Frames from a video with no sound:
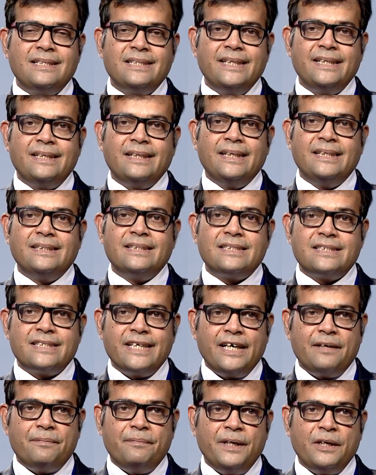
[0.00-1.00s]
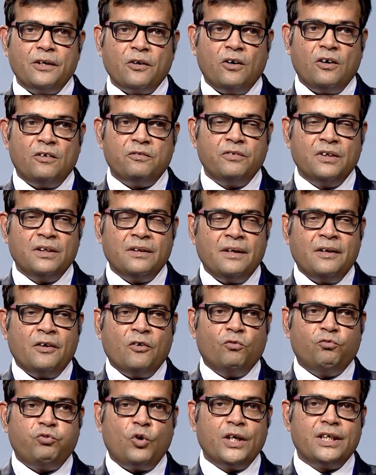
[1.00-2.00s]
sheet is a statement of
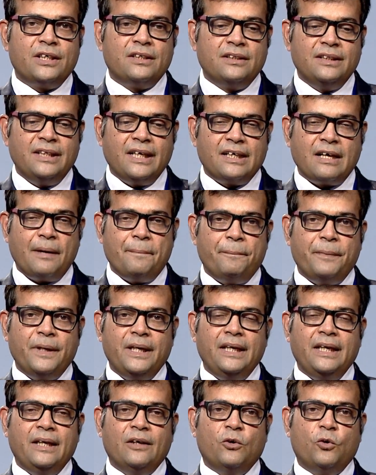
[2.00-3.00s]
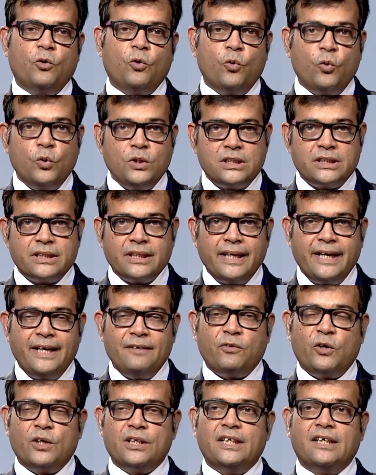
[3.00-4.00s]
what the company owns
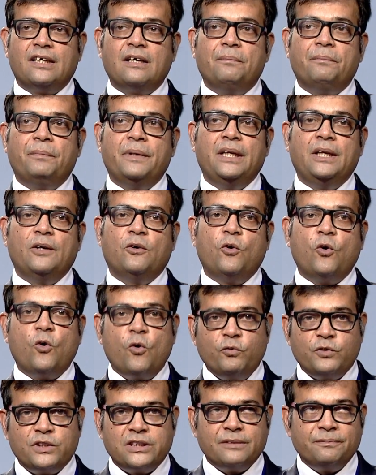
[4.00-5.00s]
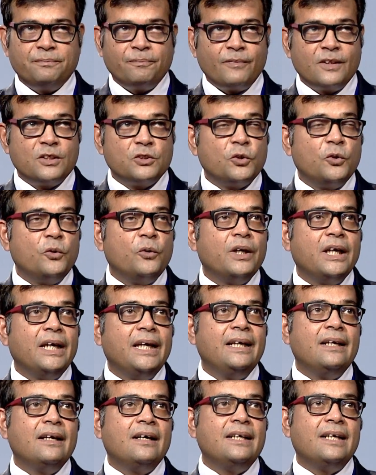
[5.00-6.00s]
and what the company owes. So
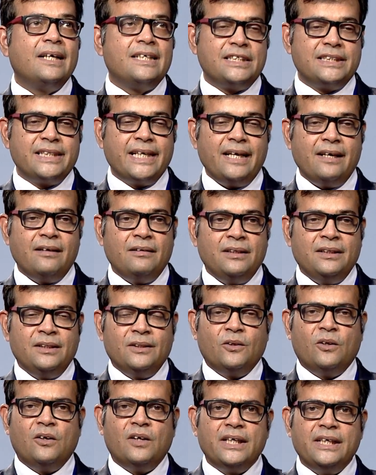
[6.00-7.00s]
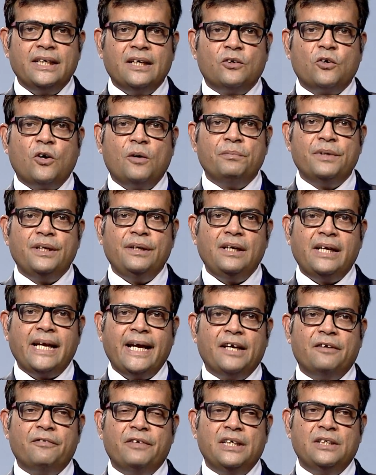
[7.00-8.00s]
in a nutshell, or in a common
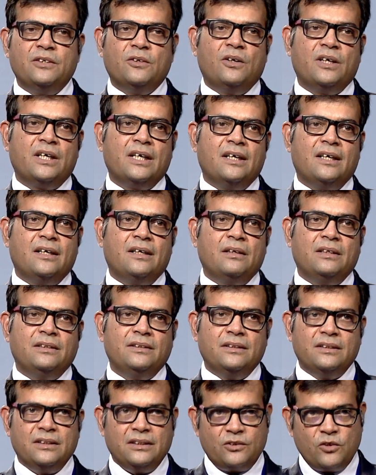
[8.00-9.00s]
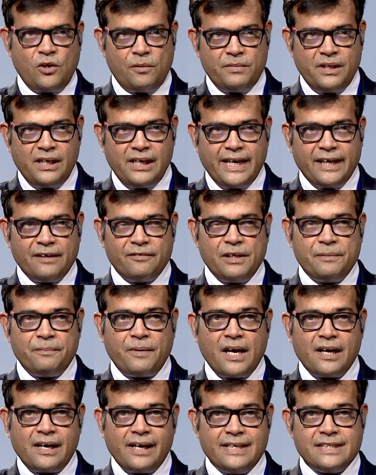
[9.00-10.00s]
language, or a common language
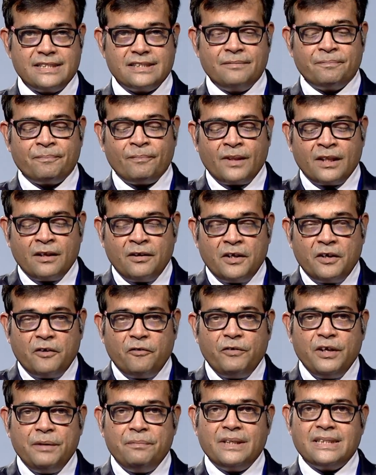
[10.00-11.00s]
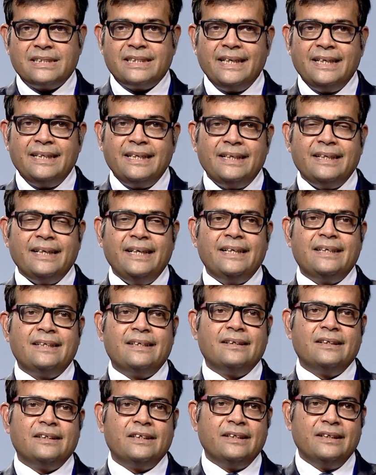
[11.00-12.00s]
parlance, we may say that
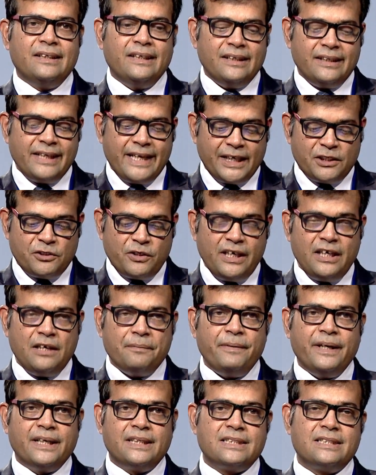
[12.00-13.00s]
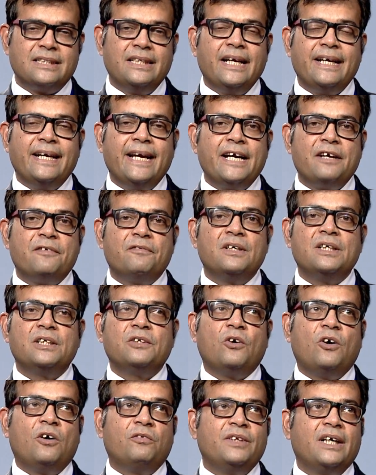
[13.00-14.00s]
it actually depicts the net worth
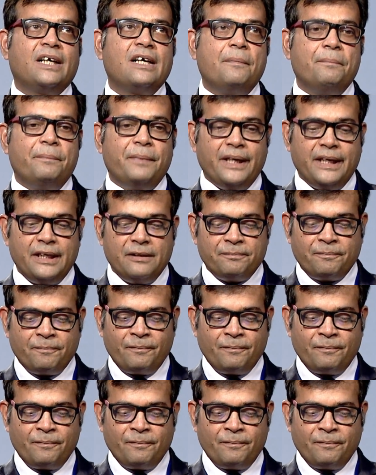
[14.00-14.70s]
of the company.